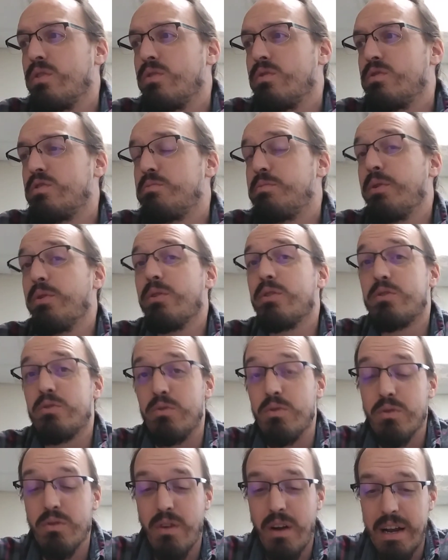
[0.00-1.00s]

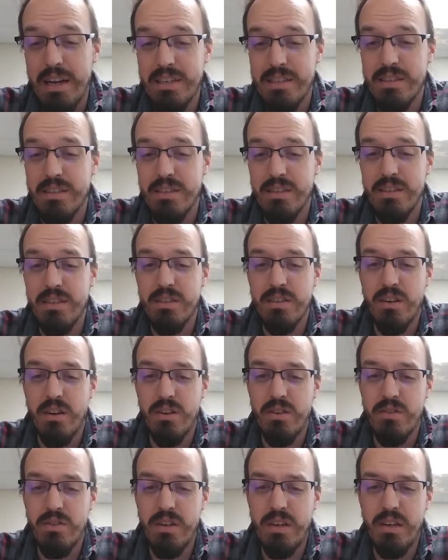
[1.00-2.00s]
spiritual crisis in this
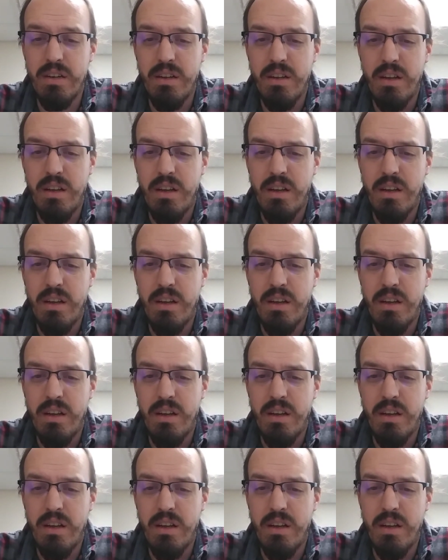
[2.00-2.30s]
country.